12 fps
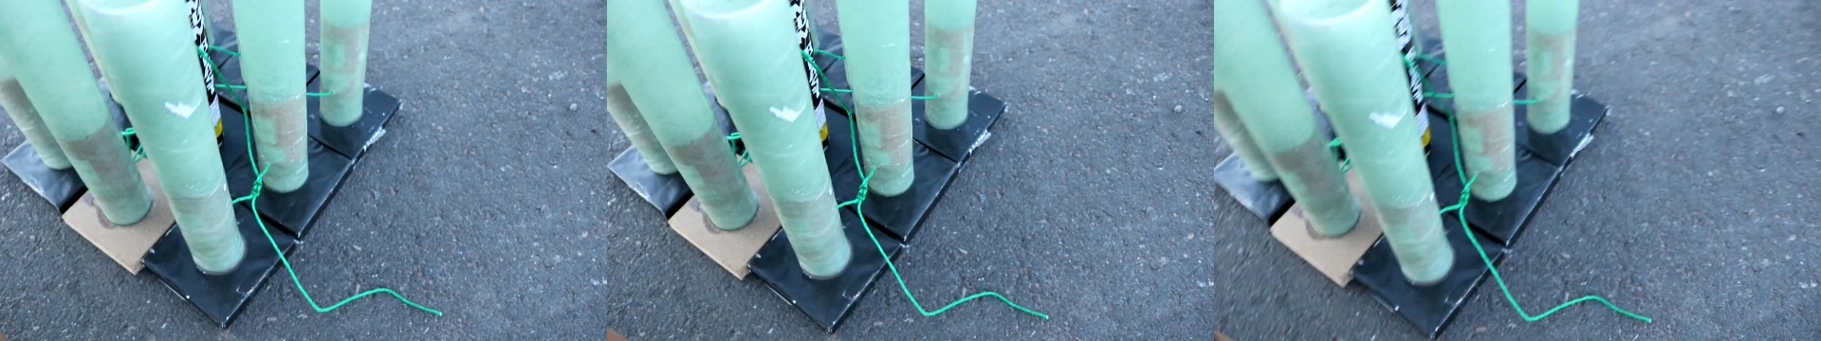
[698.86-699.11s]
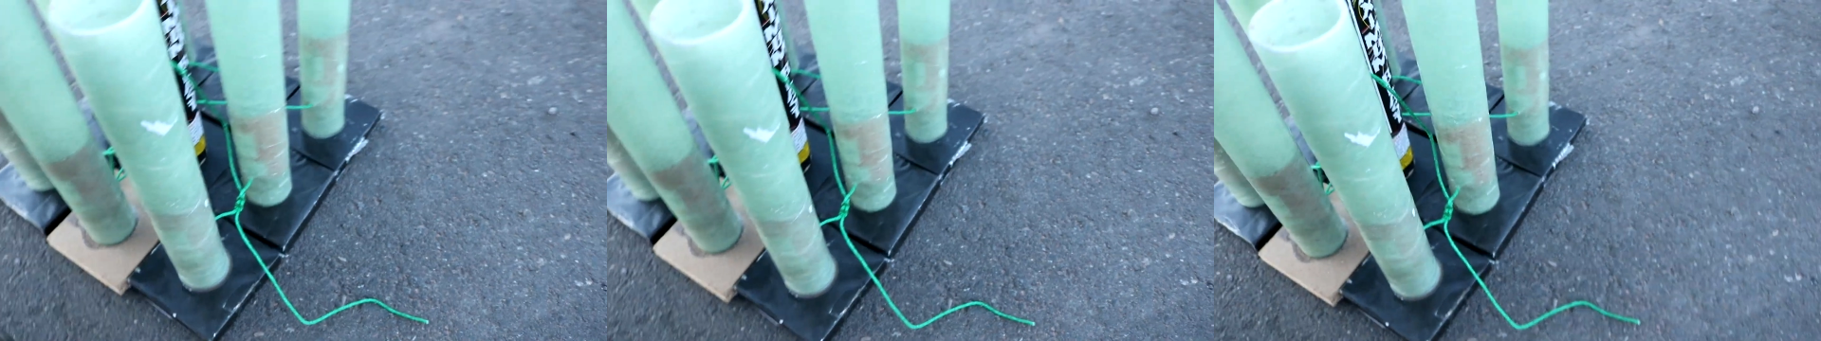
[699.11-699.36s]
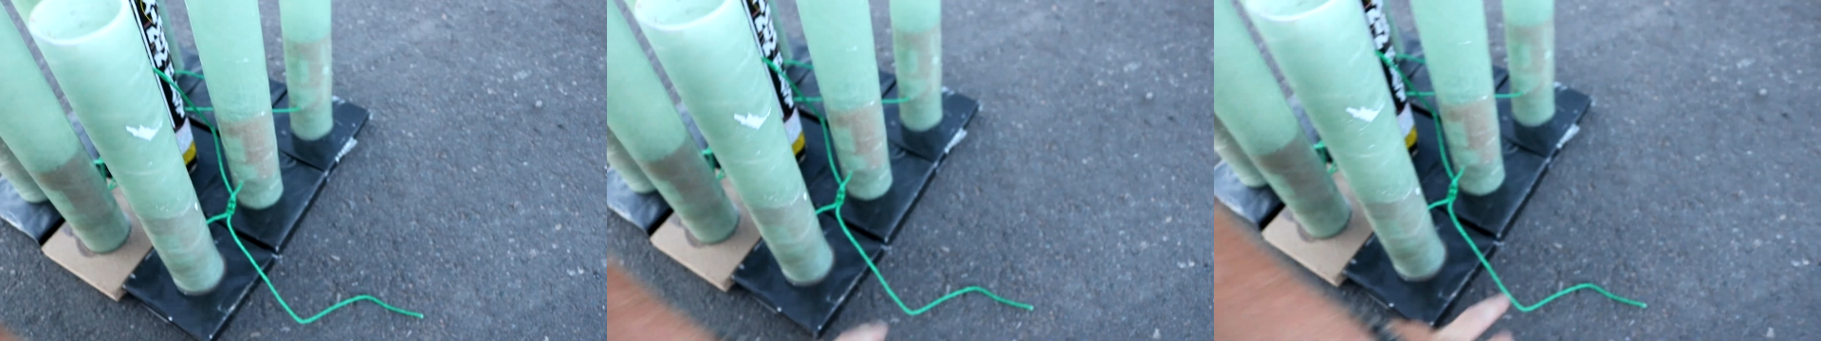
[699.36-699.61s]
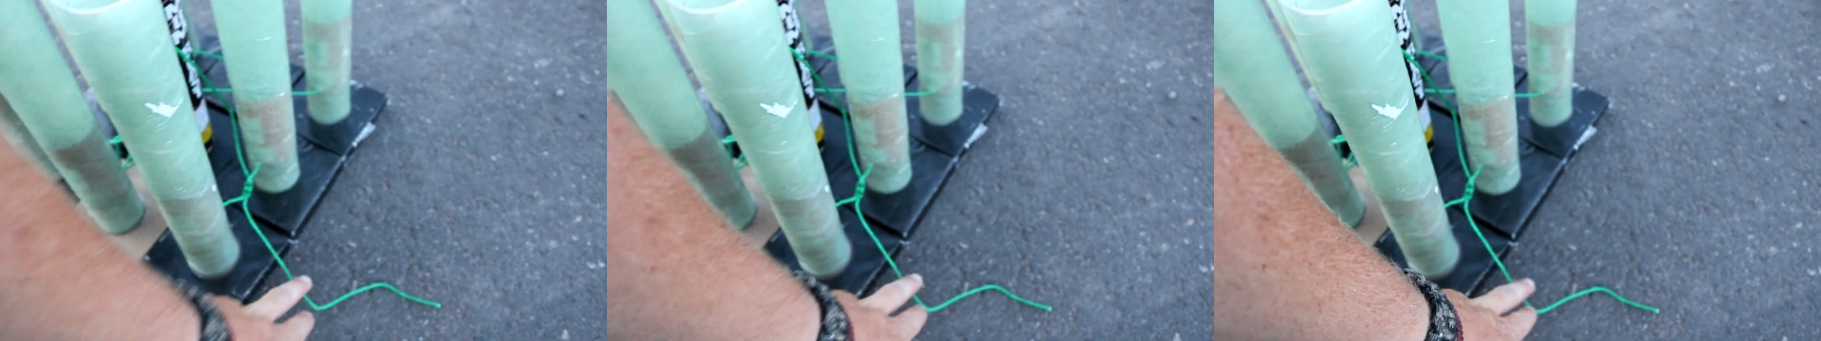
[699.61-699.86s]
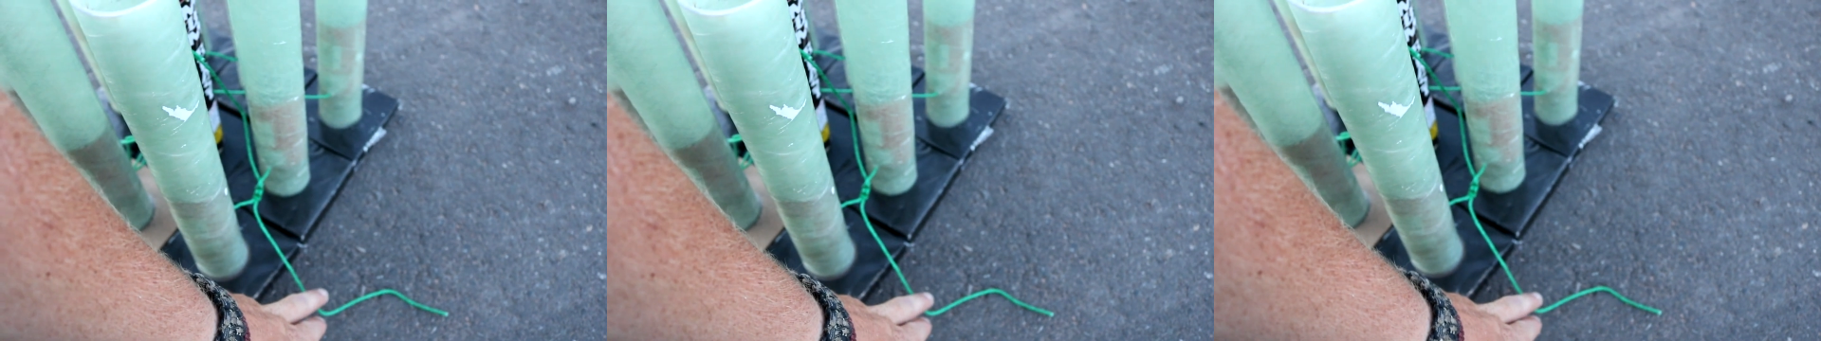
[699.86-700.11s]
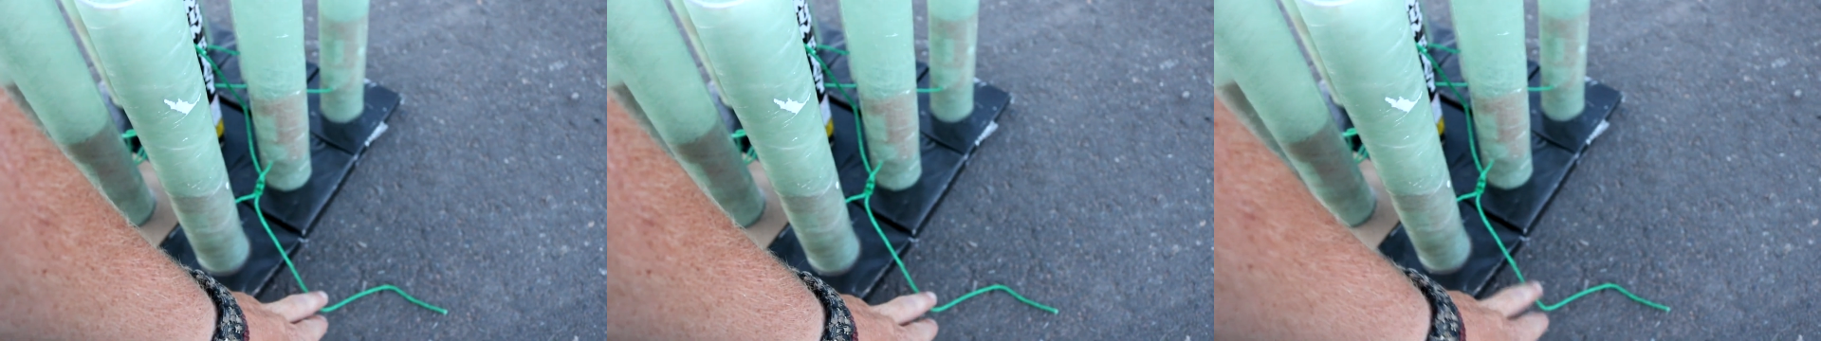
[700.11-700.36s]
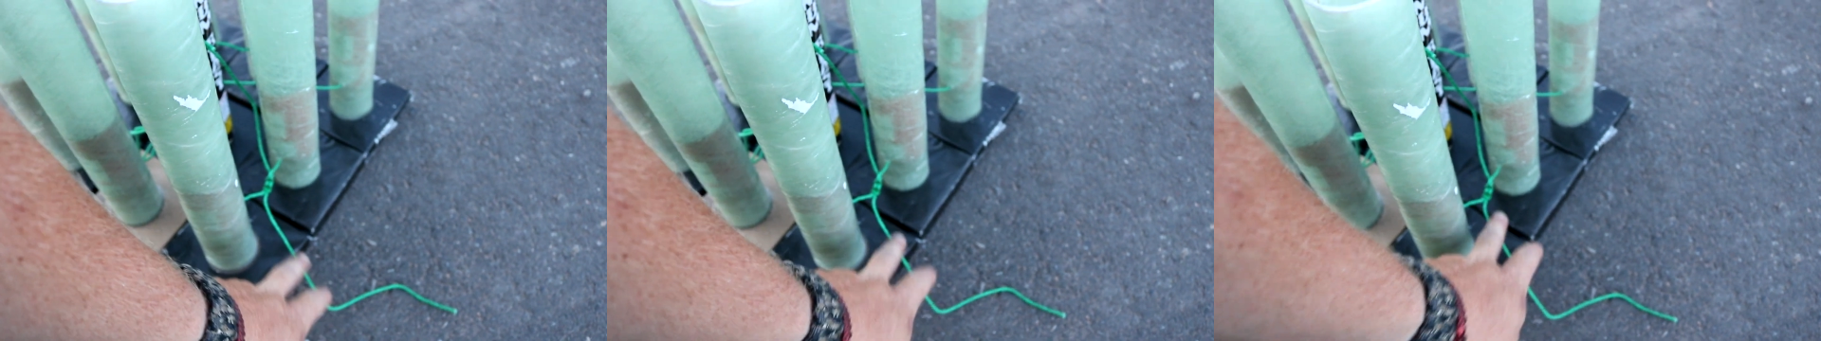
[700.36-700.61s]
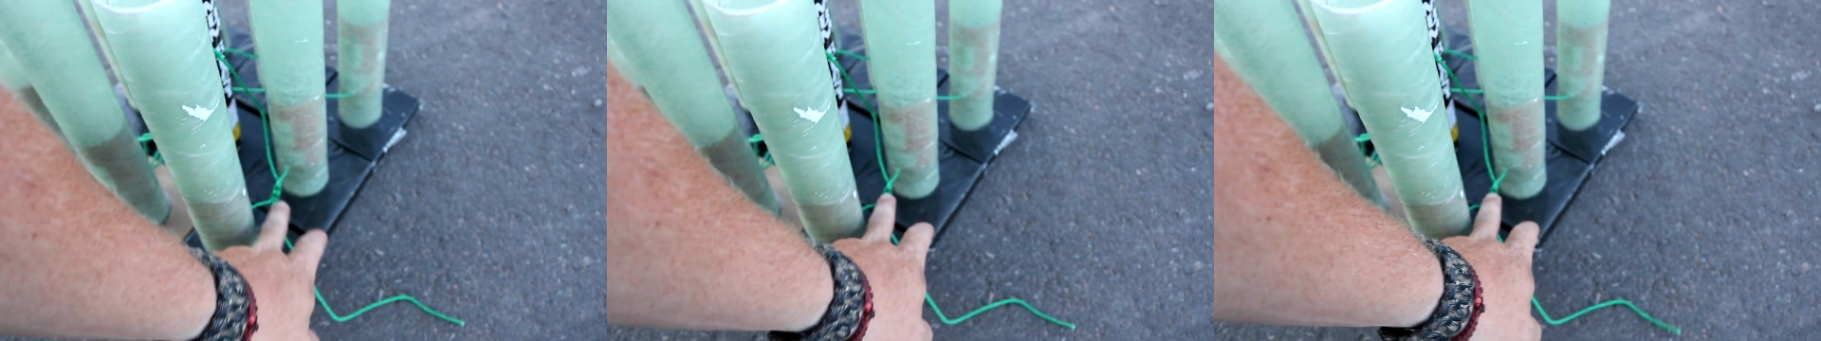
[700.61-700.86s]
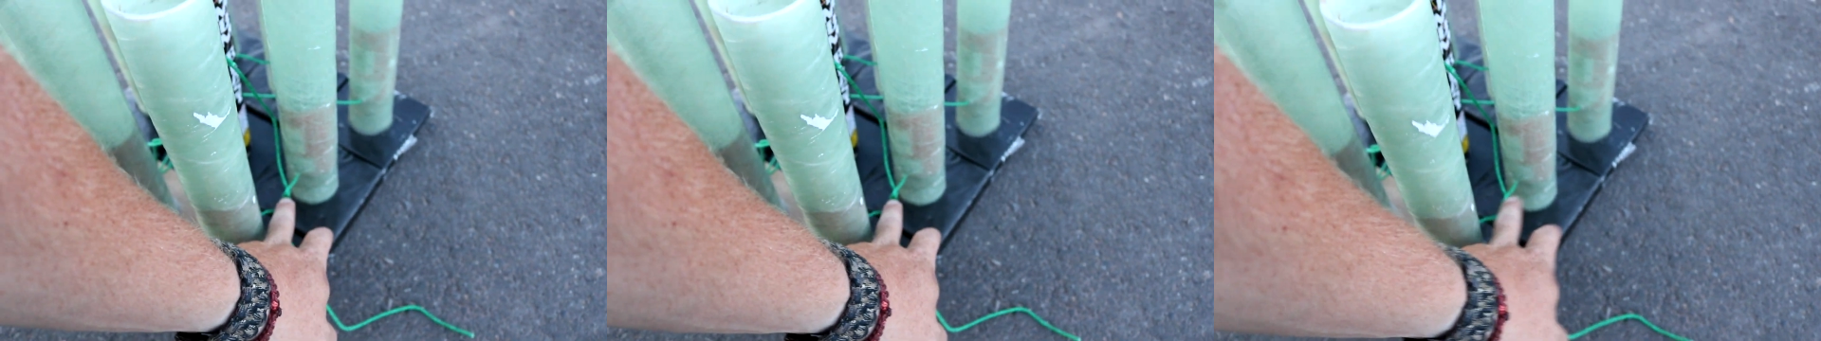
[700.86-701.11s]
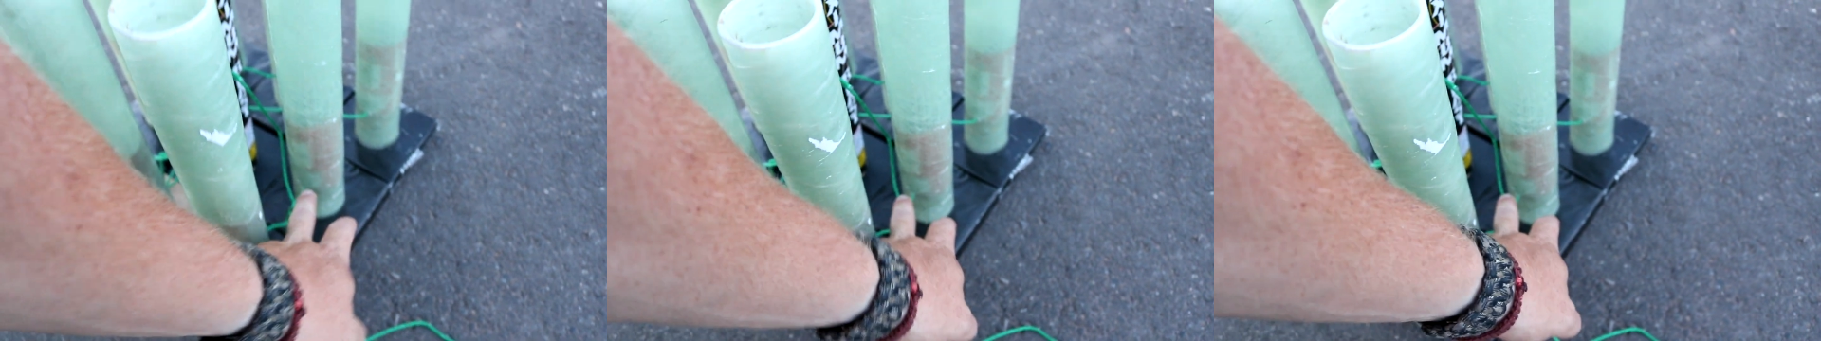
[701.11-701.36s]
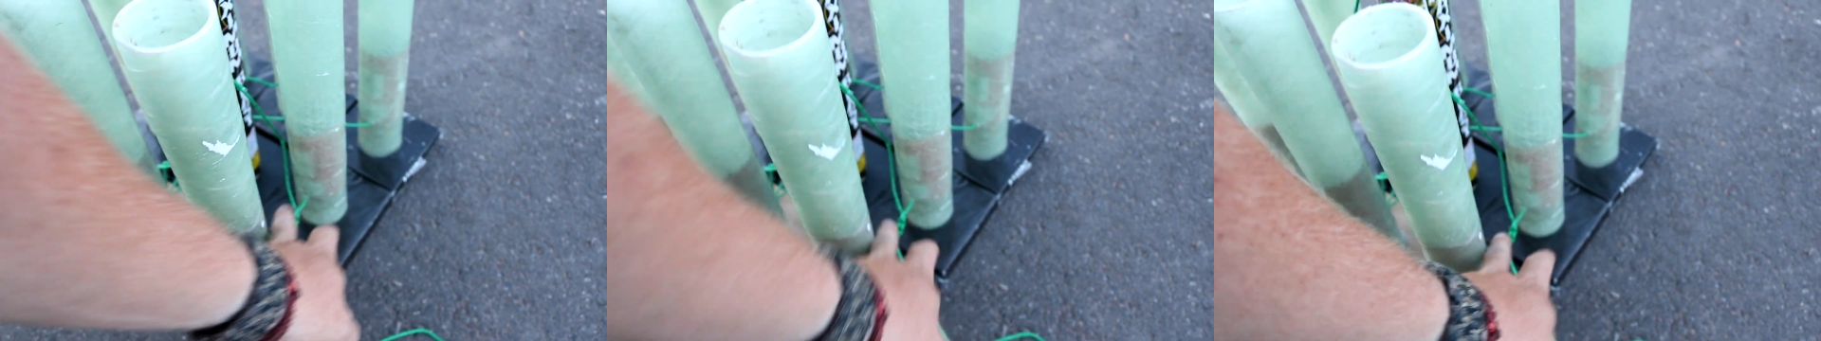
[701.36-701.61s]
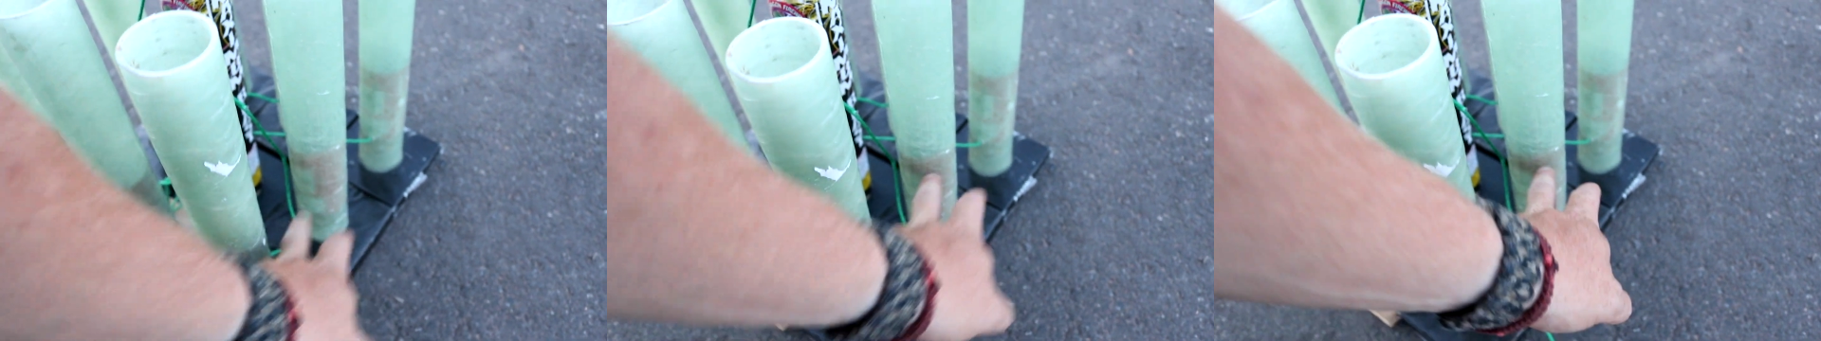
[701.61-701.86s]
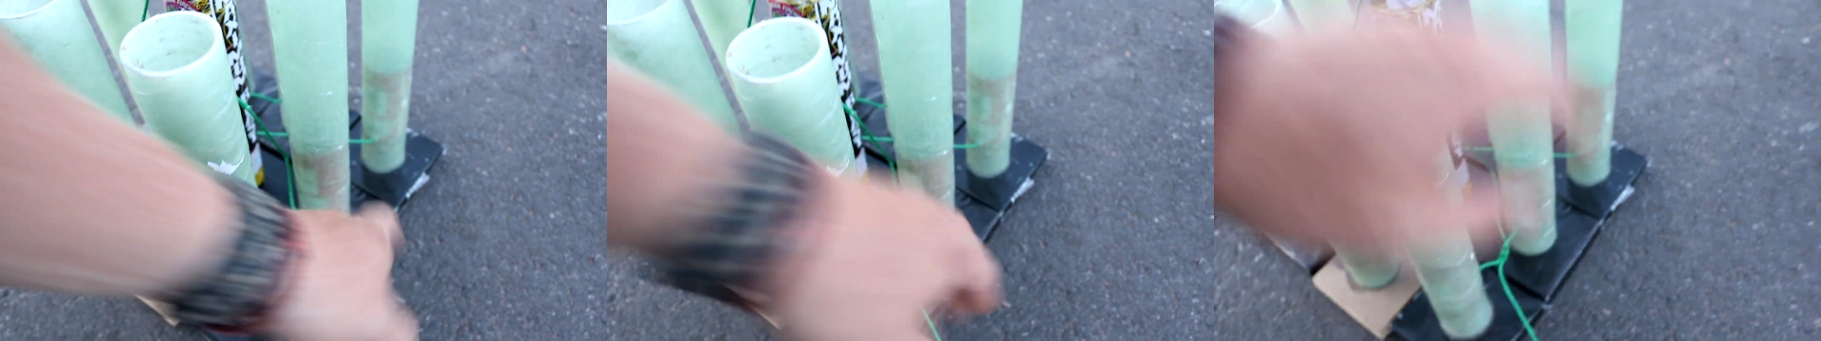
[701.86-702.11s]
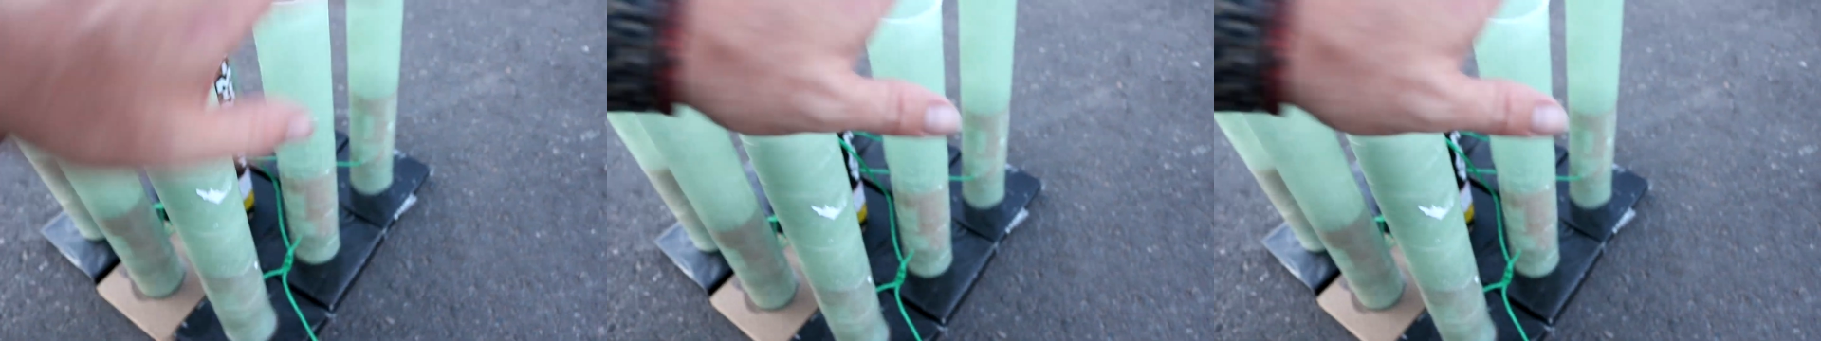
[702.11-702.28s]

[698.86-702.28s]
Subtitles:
No face is visible, so there are no lips to read.